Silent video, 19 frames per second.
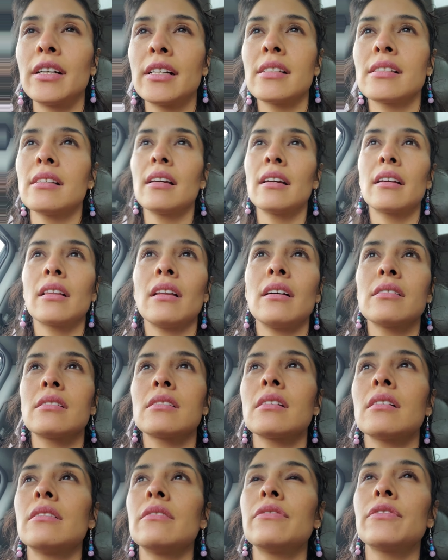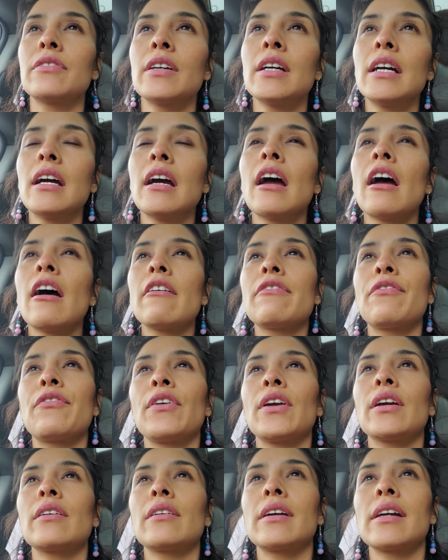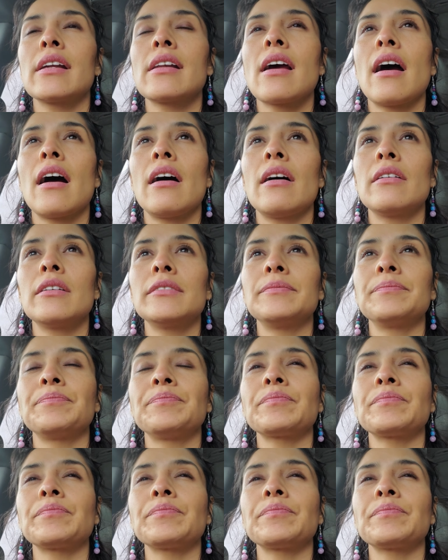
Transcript: It's like lots of figuring out.